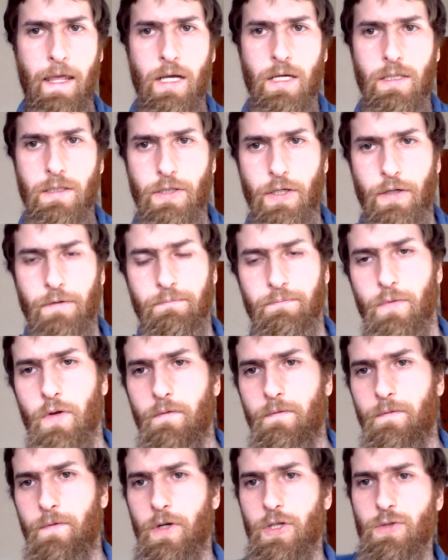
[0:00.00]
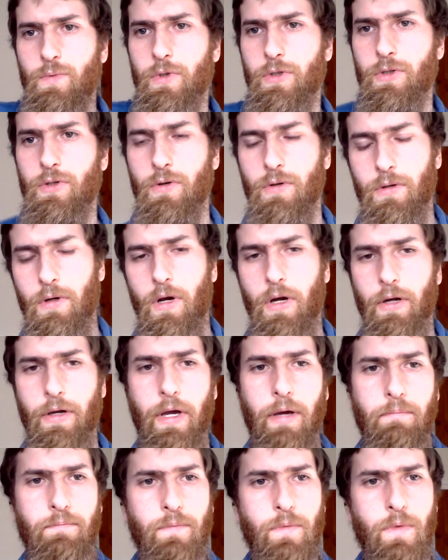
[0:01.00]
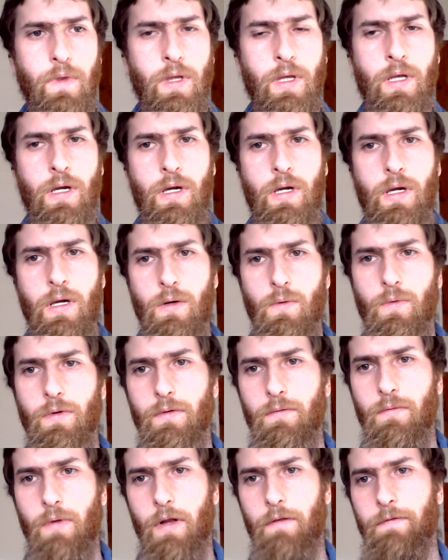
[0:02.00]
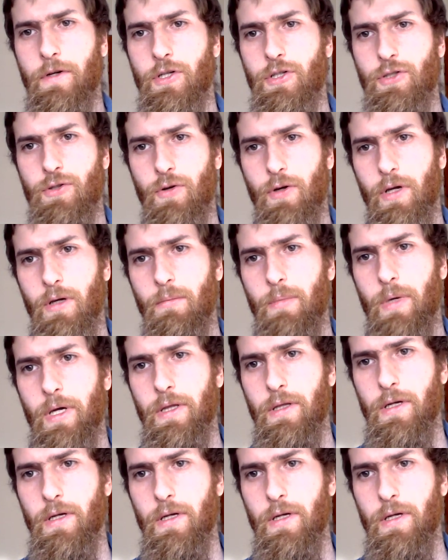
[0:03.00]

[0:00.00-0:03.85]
So first we'll talk, I'll finish talking about the